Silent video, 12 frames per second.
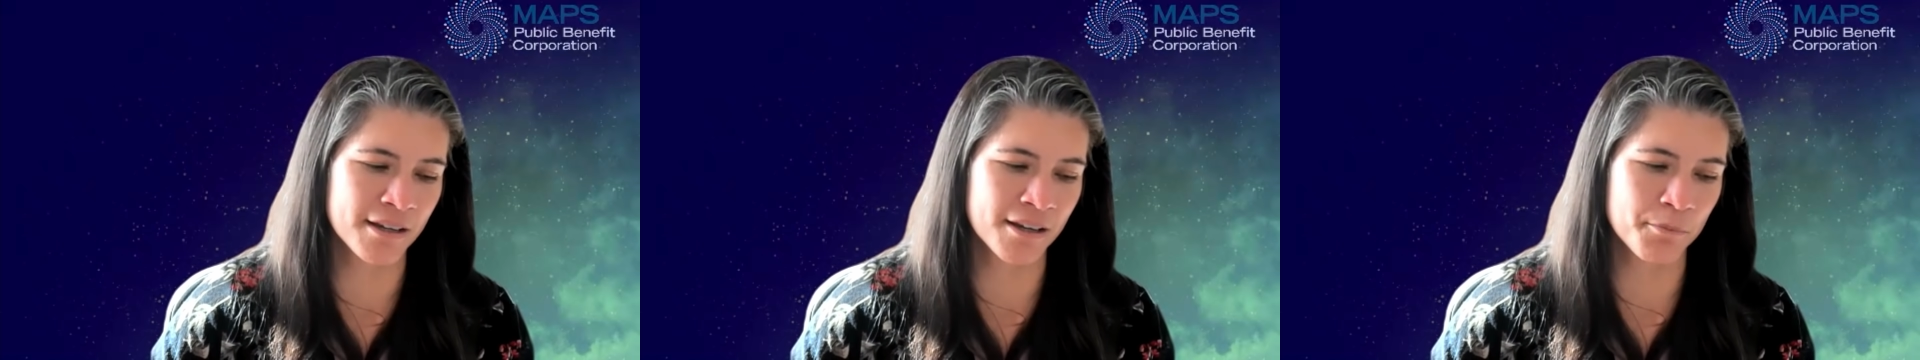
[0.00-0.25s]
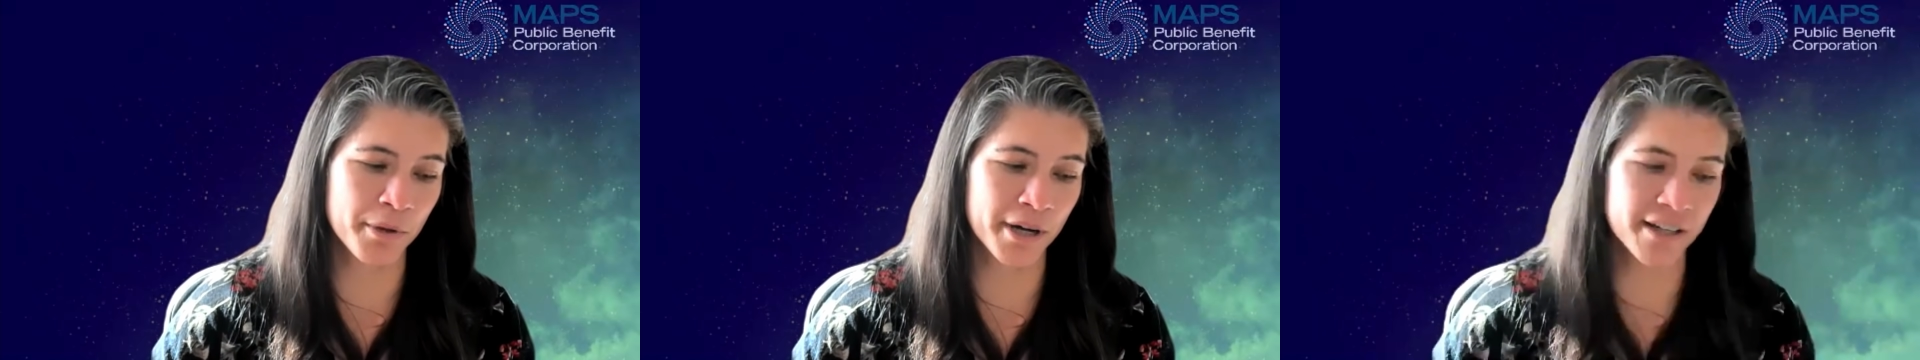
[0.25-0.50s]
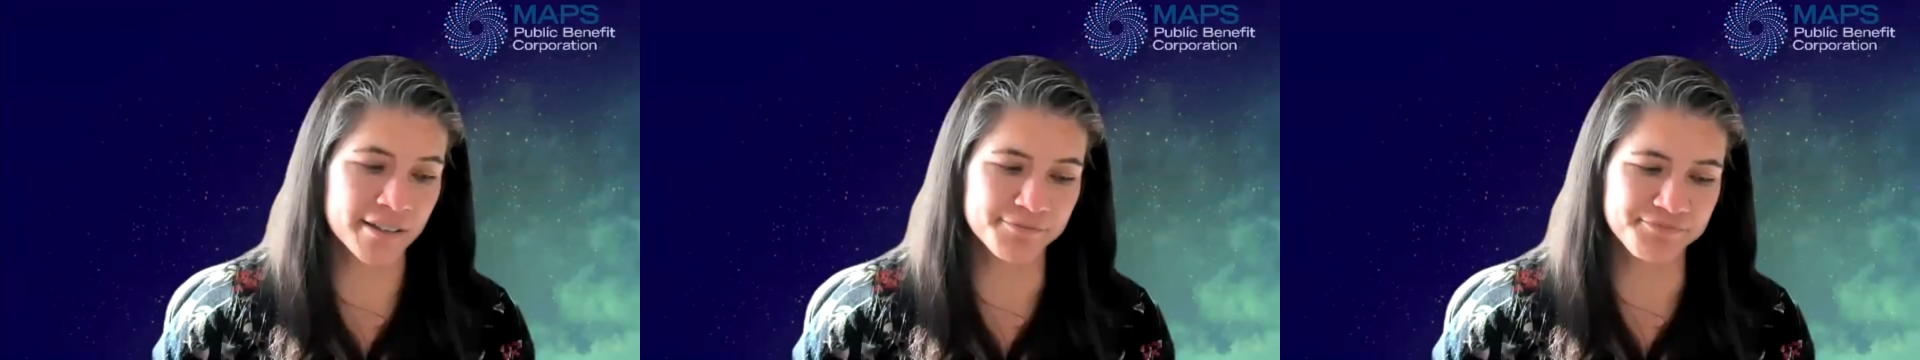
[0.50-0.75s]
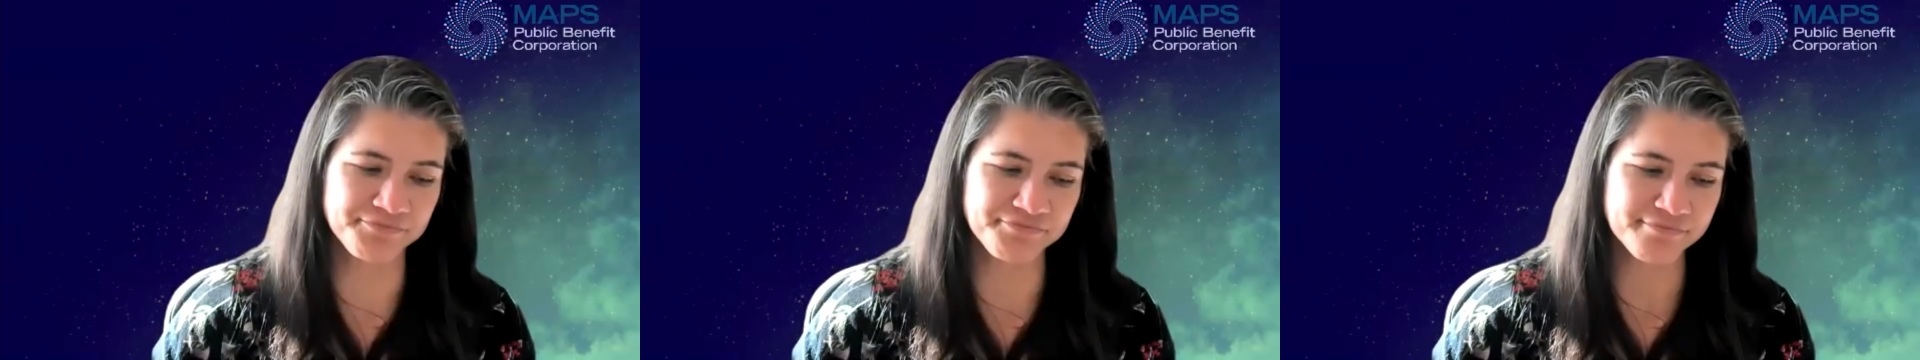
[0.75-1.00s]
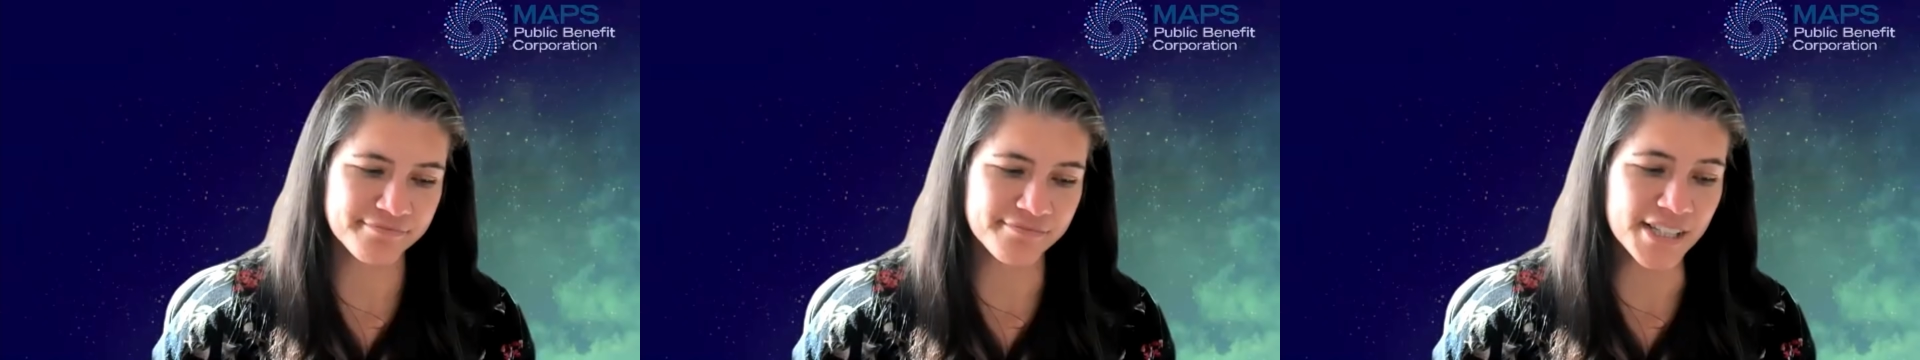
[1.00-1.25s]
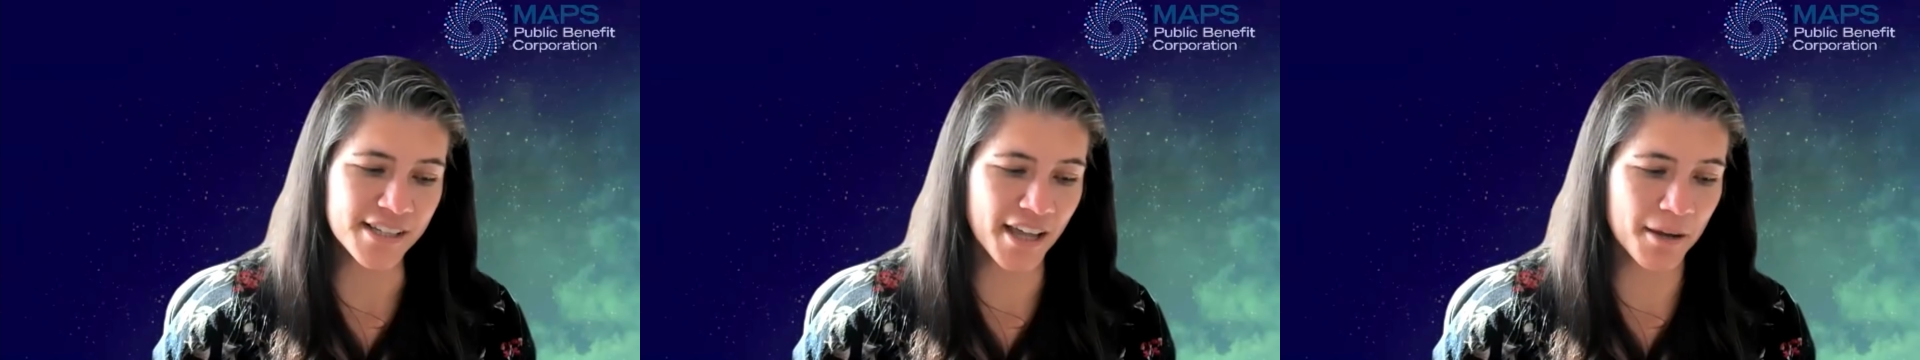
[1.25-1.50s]
But
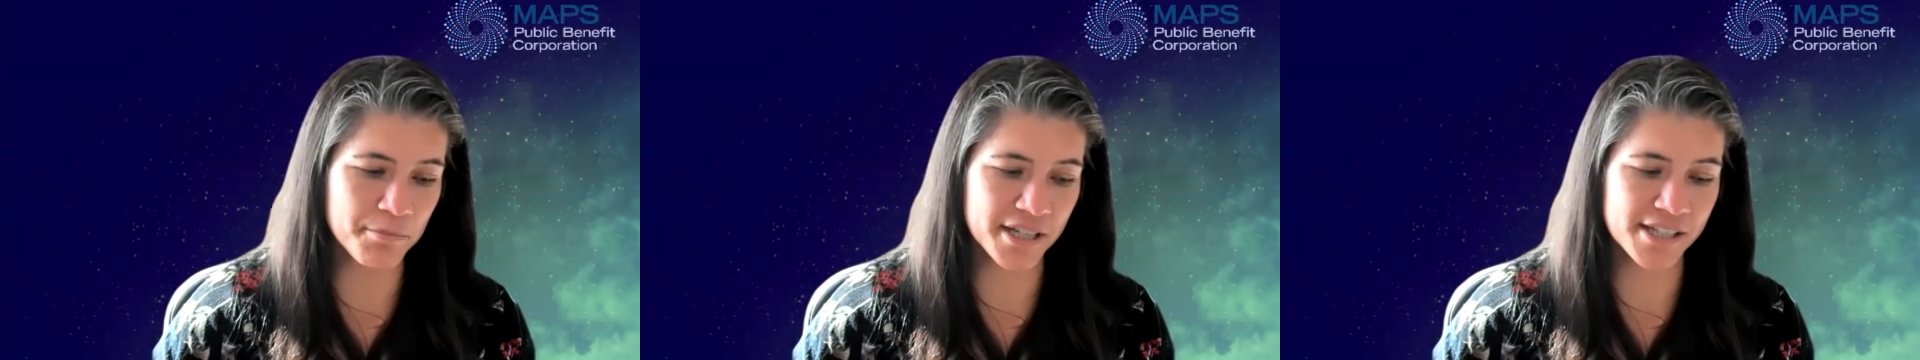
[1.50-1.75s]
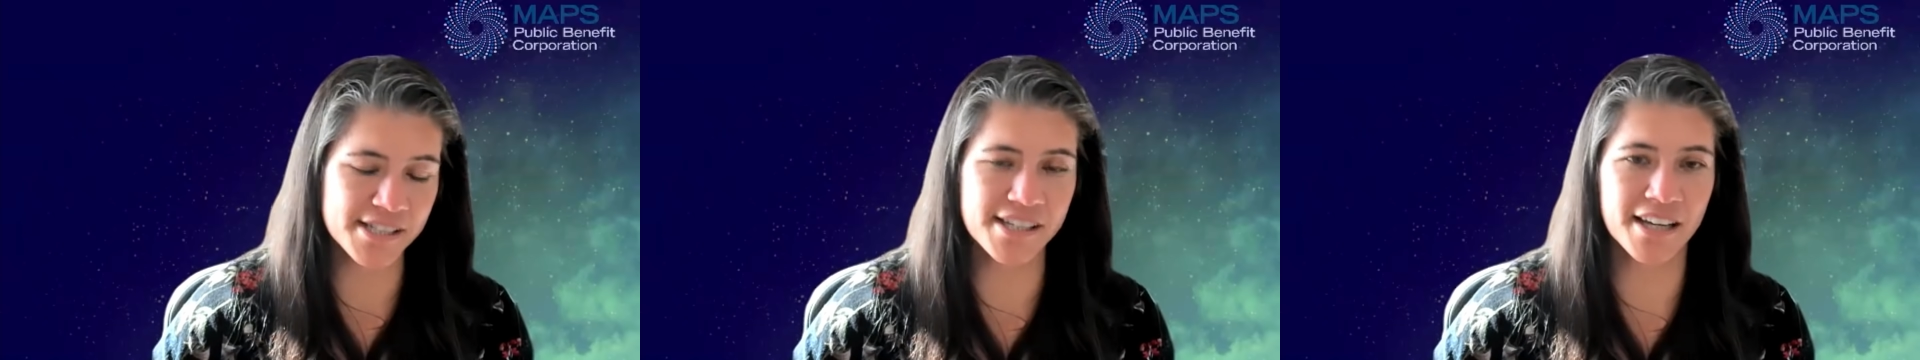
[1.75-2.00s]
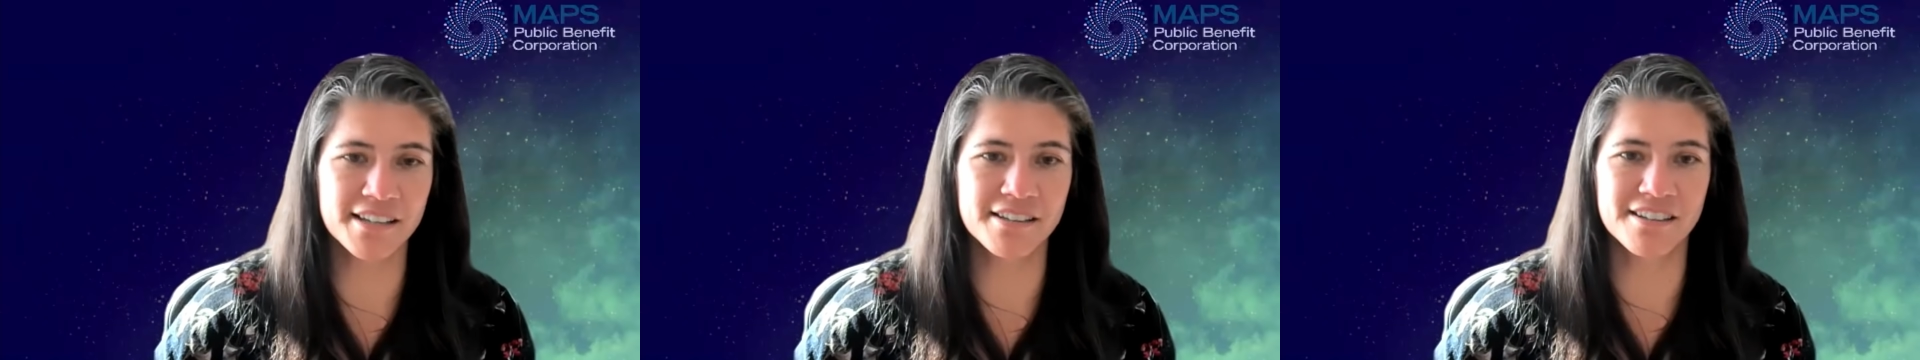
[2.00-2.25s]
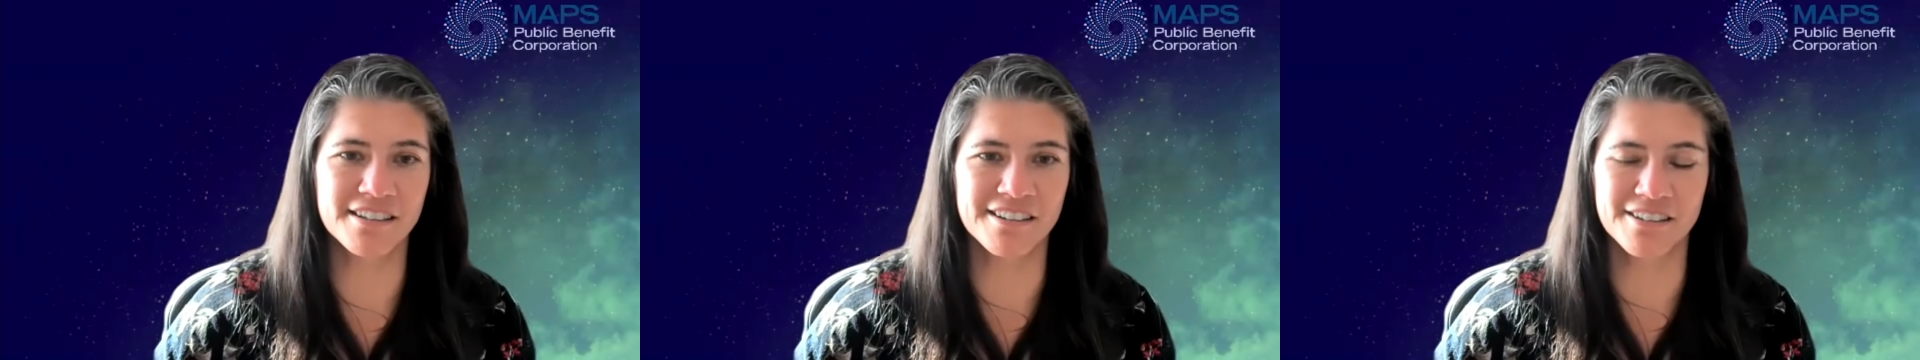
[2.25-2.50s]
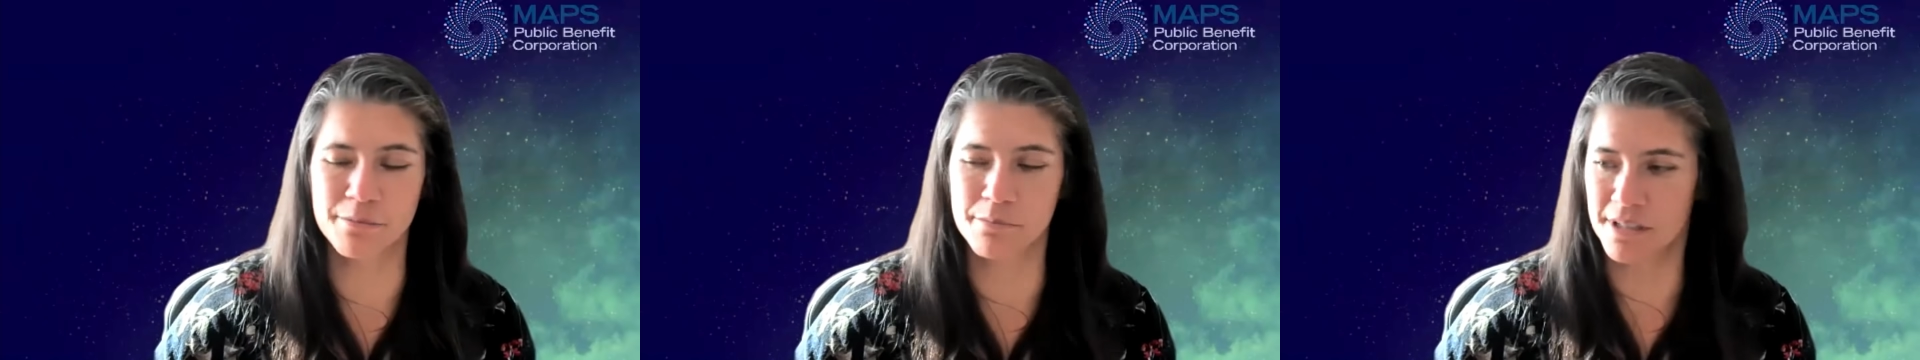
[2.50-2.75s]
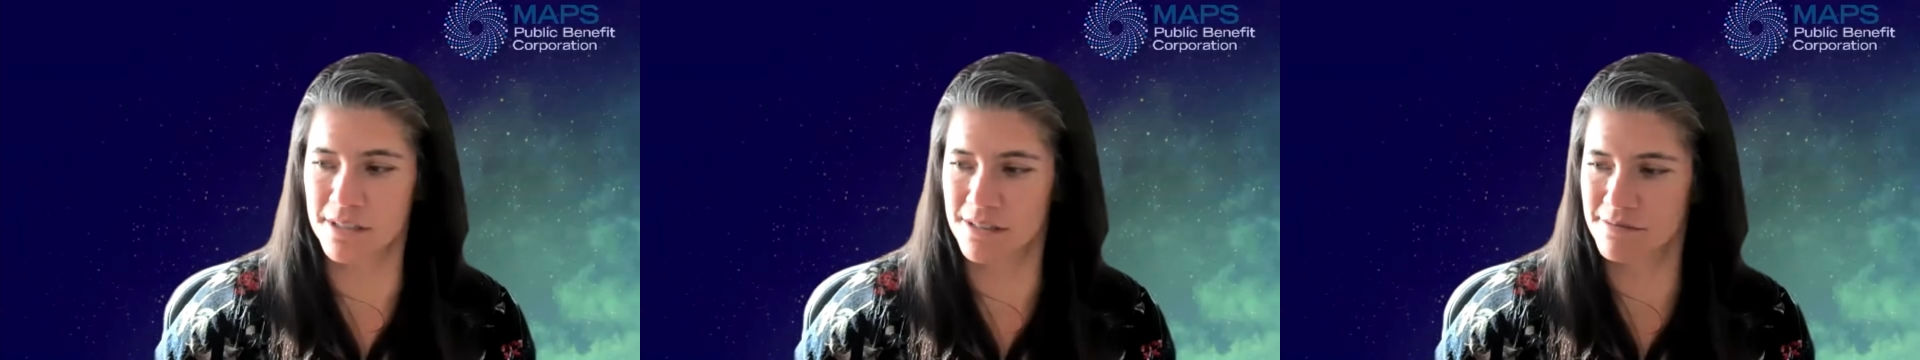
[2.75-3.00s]
that being said,
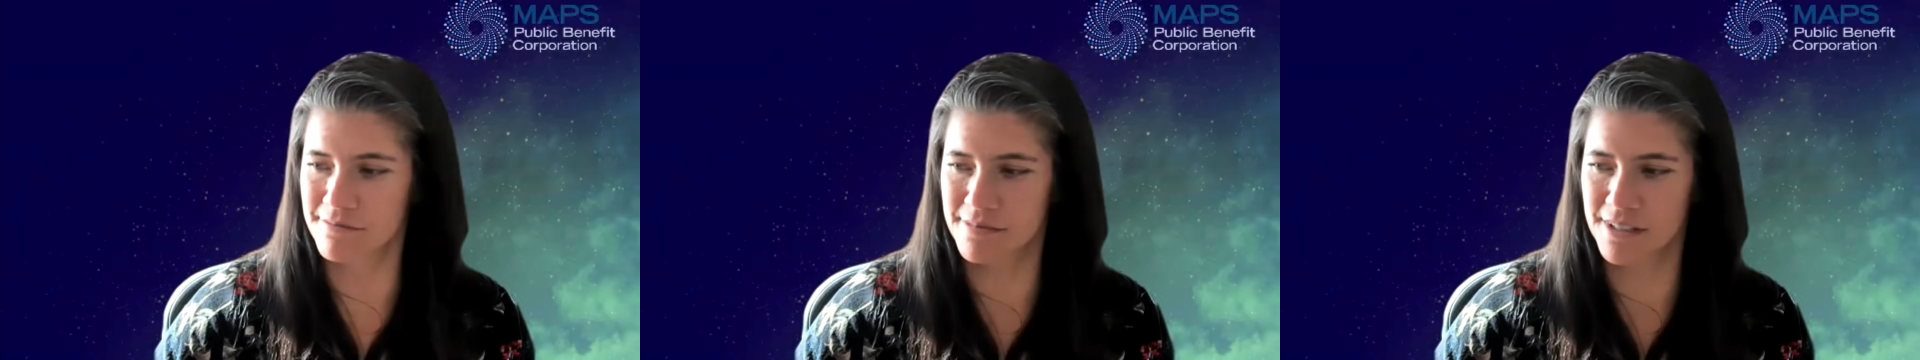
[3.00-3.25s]
you know,